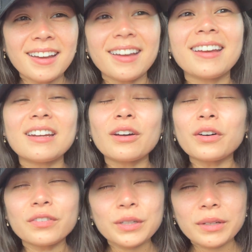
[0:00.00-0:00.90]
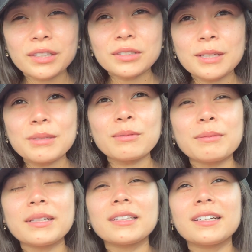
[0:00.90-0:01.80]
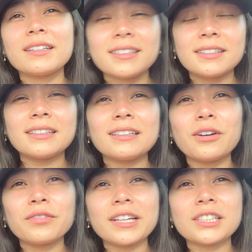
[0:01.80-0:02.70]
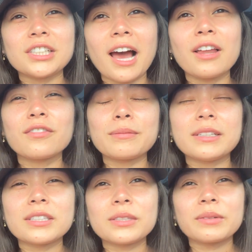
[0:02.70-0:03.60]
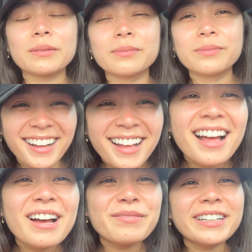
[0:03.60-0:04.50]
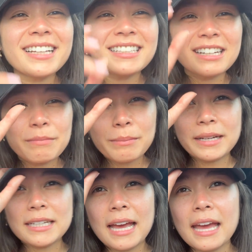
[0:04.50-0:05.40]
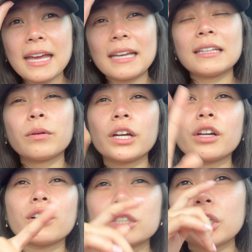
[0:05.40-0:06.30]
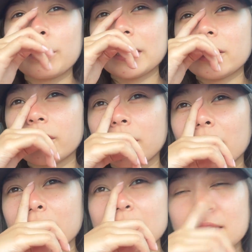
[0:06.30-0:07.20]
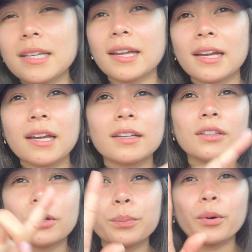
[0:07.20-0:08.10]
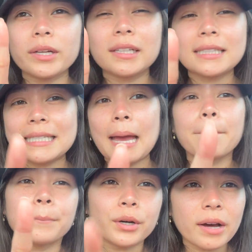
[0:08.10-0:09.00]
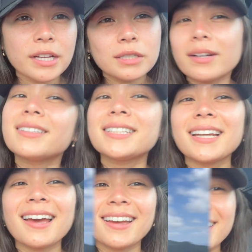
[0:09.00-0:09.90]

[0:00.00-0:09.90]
And hopefully we can do some swimming there, and hopefully it's shallow for me to swim. But that's gonna be my day, and then we're gonna go to the Botanical Gardens and the Boyden Temple as well today.